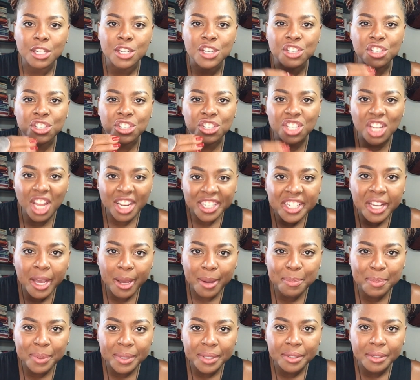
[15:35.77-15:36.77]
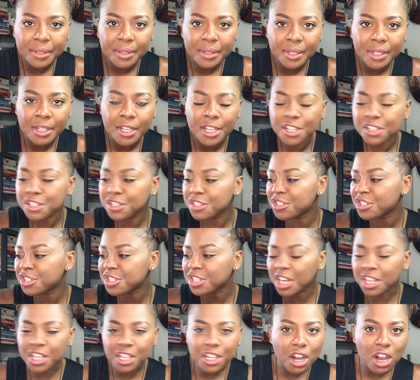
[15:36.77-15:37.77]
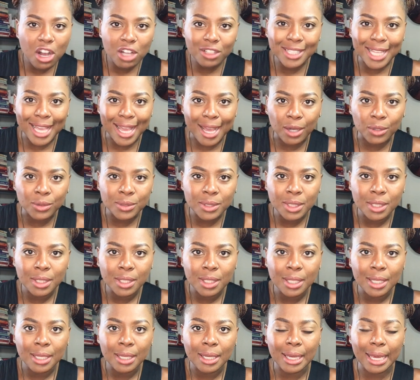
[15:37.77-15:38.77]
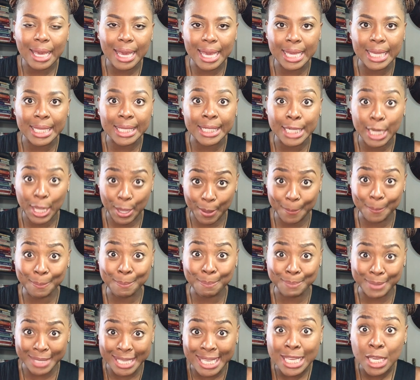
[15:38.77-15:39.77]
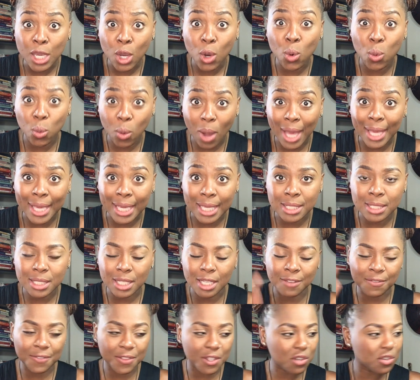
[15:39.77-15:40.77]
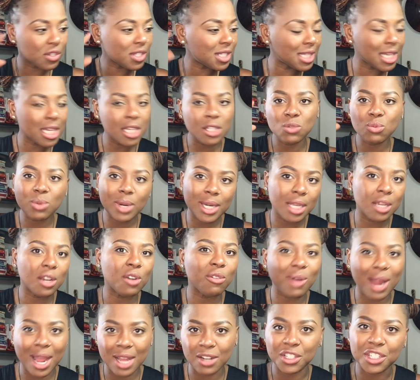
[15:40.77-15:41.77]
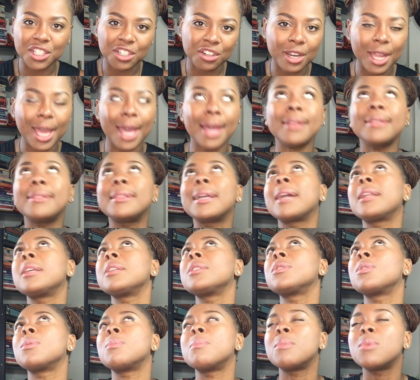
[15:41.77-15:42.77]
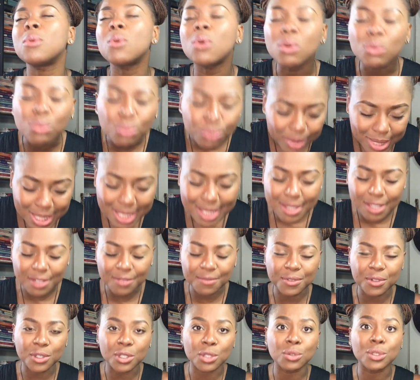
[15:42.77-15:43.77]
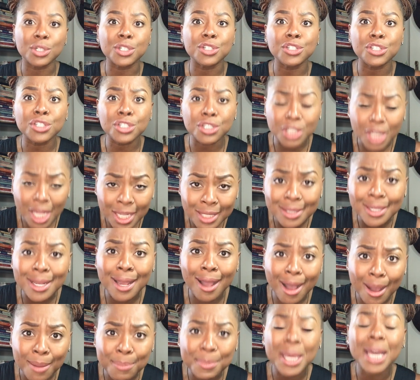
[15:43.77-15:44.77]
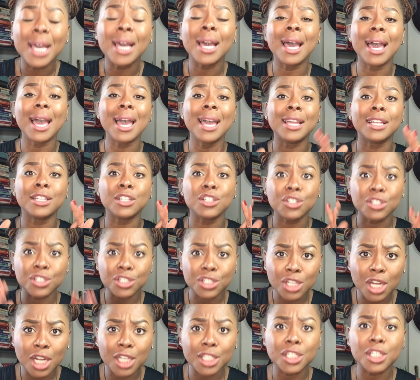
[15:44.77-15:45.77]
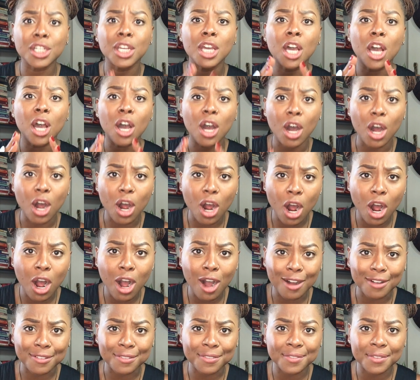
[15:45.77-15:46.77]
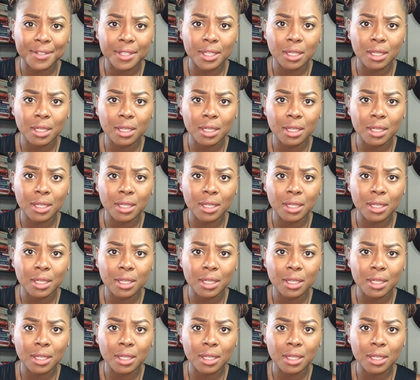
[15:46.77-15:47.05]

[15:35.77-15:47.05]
Shut up, shut it all down, and be quiet. If there's things running around in your head, that is the more reason for you to shut up and shut off